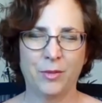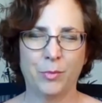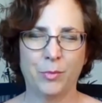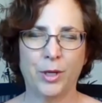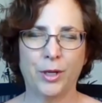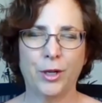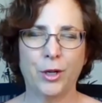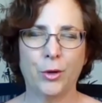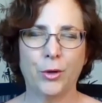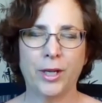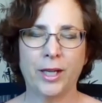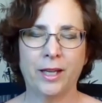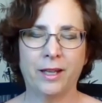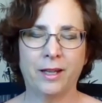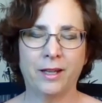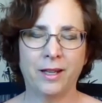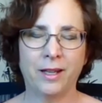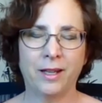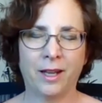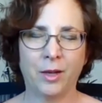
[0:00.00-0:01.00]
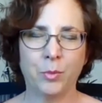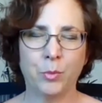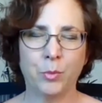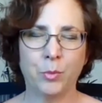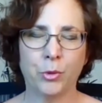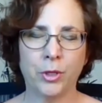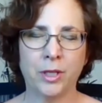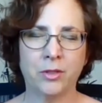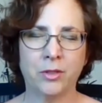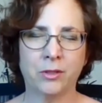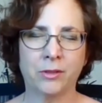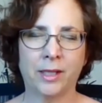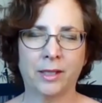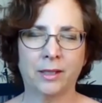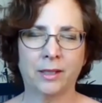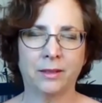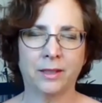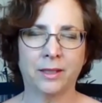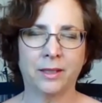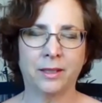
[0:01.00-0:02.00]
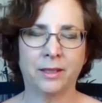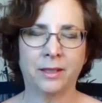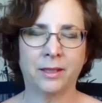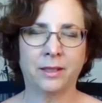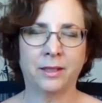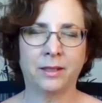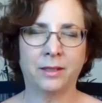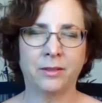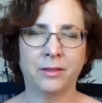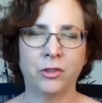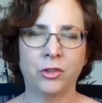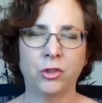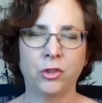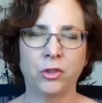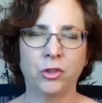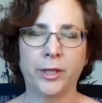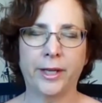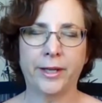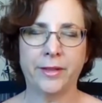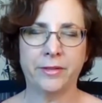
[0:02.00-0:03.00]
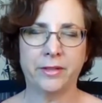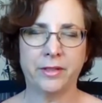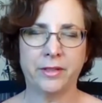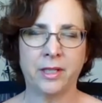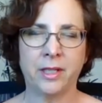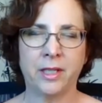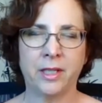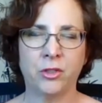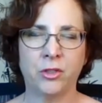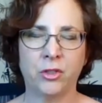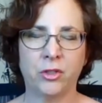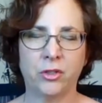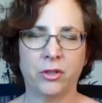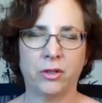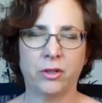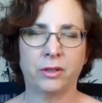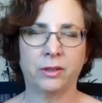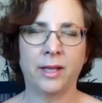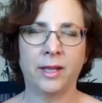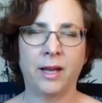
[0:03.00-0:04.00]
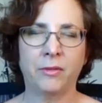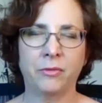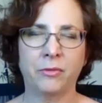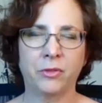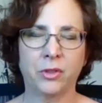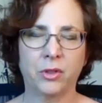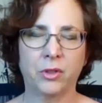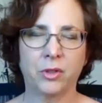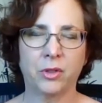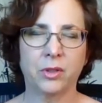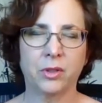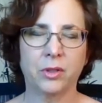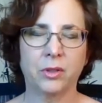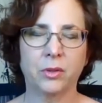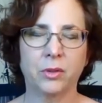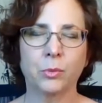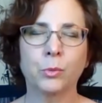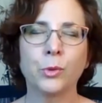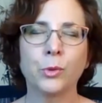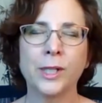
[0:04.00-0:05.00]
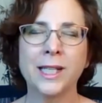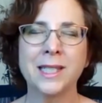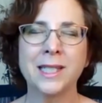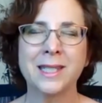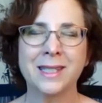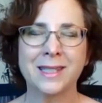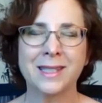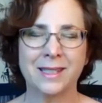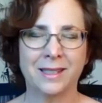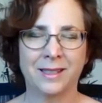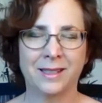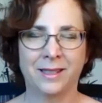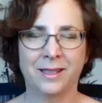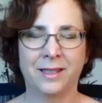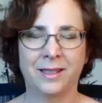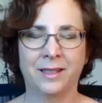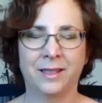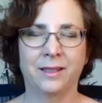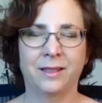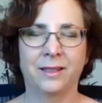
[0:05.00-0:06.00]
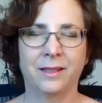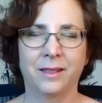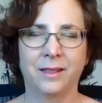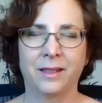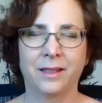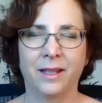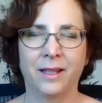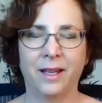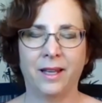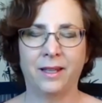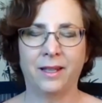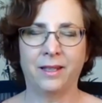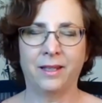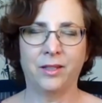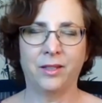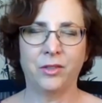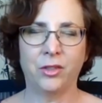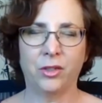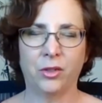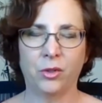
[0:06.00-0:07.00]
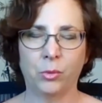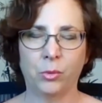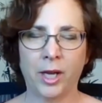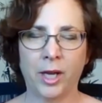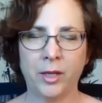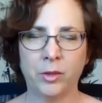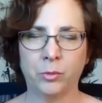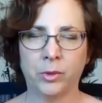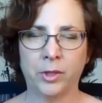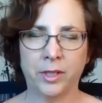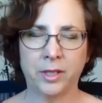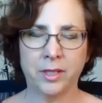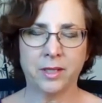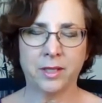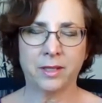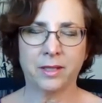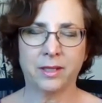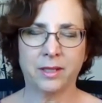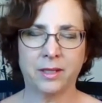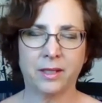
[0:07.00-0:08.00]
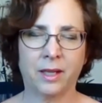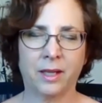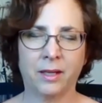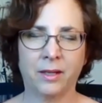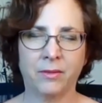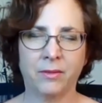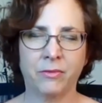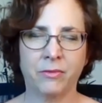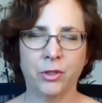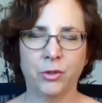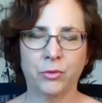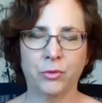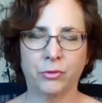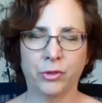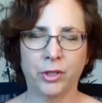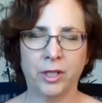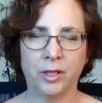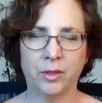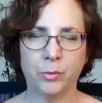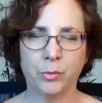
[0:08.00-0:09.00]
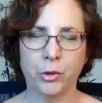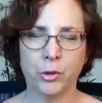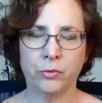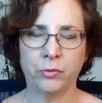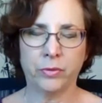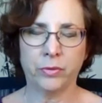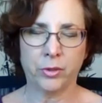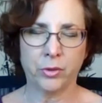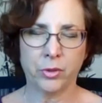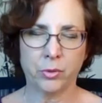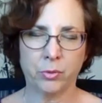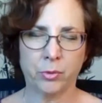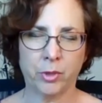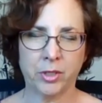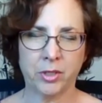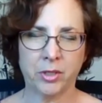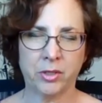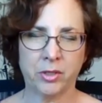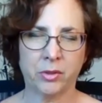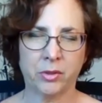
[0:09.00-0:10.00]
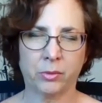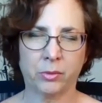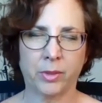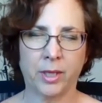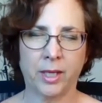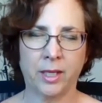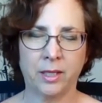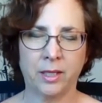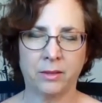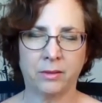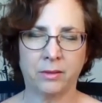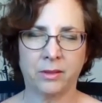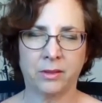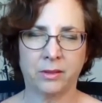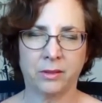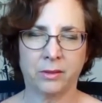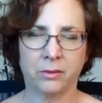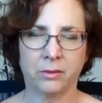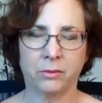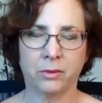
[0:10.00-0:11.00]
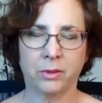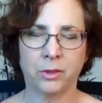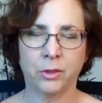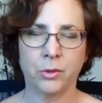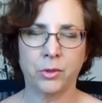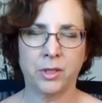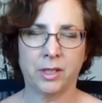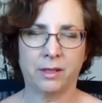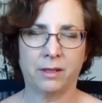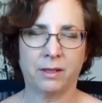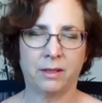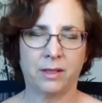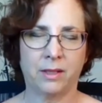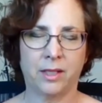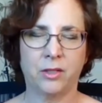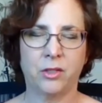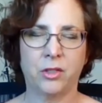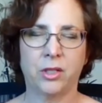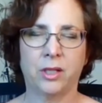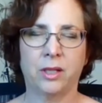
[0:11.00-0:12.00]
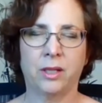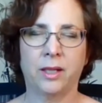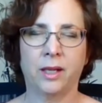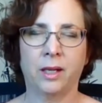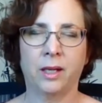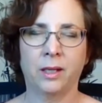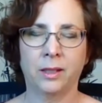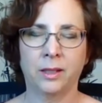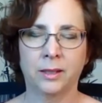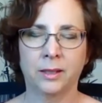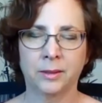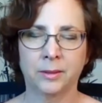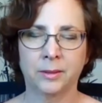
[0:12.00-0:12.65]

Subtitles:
But go ahead and breathe directly in, 2 breaths each to the left wrist and then to the right wrist, and feel free to move those wrists around to loosen the tension there.